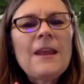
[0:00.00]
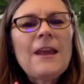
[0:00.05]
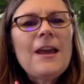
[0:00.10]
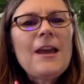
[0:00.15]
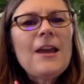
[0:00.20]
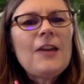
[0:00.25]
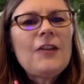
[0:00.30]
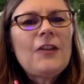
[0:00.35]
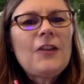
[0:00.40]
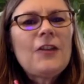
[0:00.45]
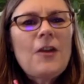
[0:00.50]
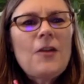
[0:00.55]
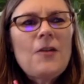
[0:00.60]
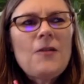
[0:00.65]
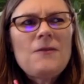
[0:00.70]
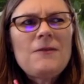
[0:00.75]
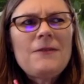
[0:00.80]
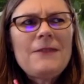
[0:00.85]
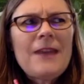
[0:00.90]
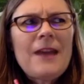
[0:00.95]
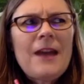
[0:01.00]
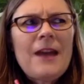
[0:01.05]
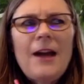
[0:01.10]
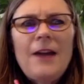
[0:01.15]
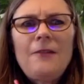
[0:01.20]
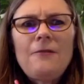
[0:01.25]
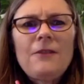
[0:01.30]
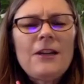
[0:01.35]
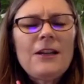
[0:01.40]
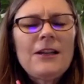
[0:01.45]
So yeah,
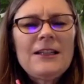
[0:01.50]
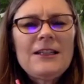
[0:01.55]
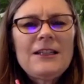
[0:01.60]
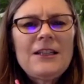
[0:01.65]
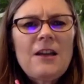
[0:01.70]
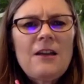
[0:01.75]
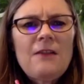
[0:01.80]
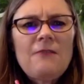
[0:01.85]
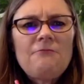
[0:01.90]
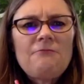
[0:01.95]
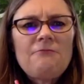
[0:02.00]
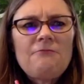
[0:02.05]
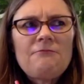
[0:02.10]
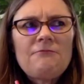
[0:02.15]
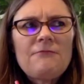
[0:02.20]
I really don't